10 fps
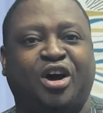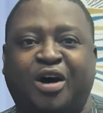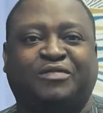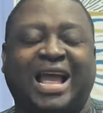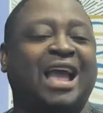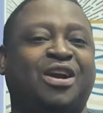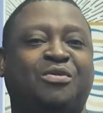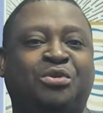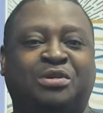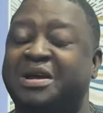of Tiger
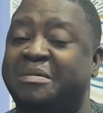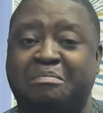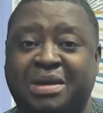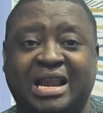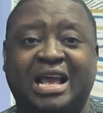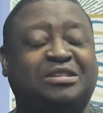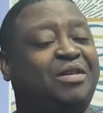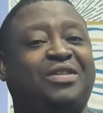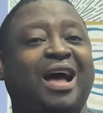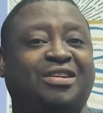Wood, millions
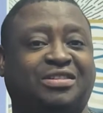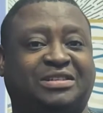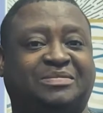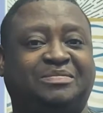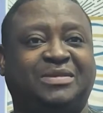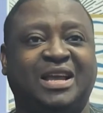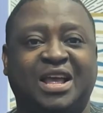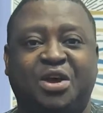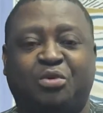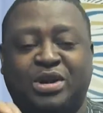of dollars.
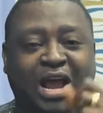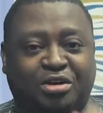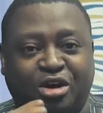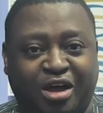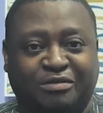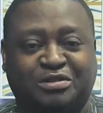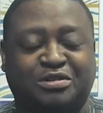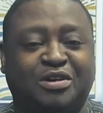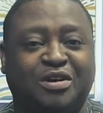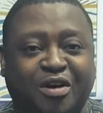With the
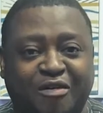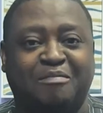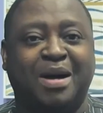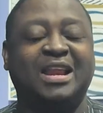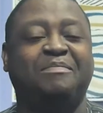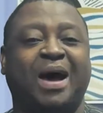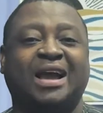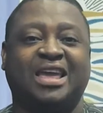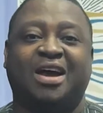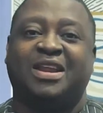gloves of Manny
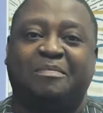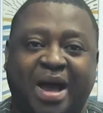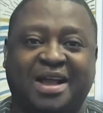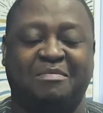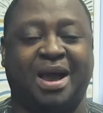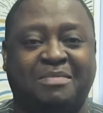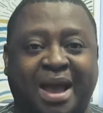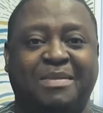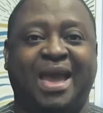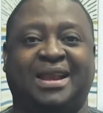Pacquiao, the Pac-Man,
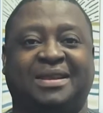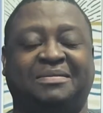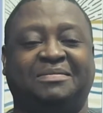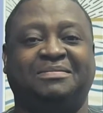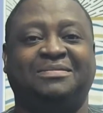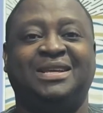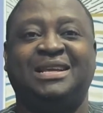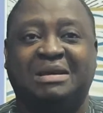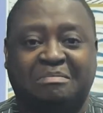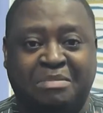my man,
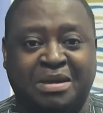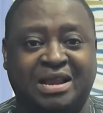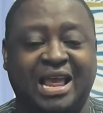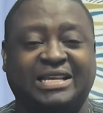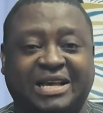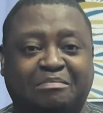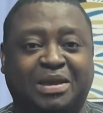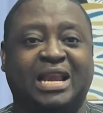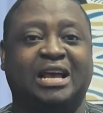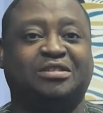millions and
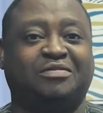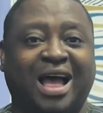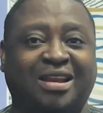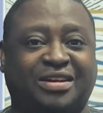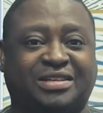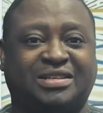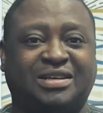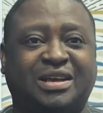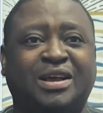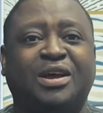billions of dollars.
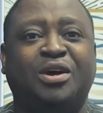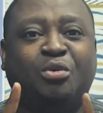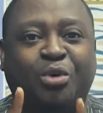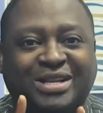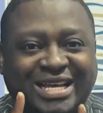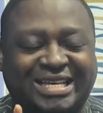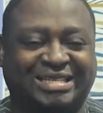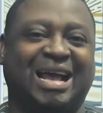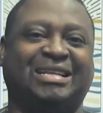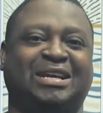What
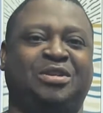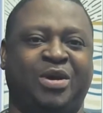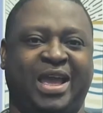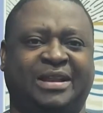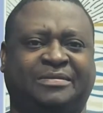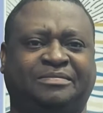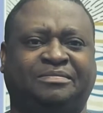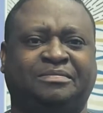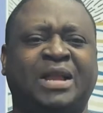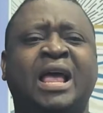is that in your hand?
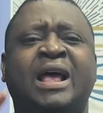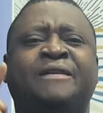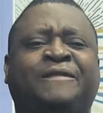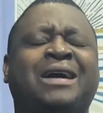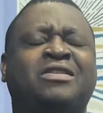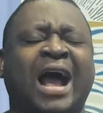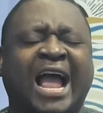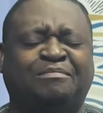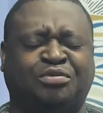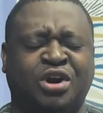Father,
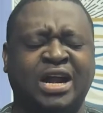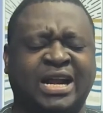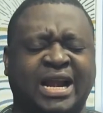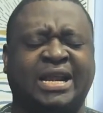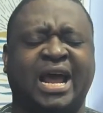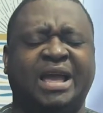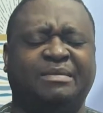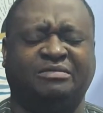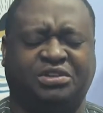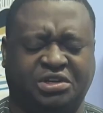I pray in the
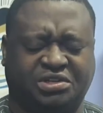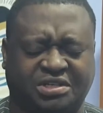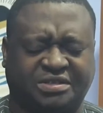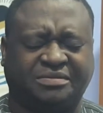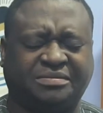name of Jesus.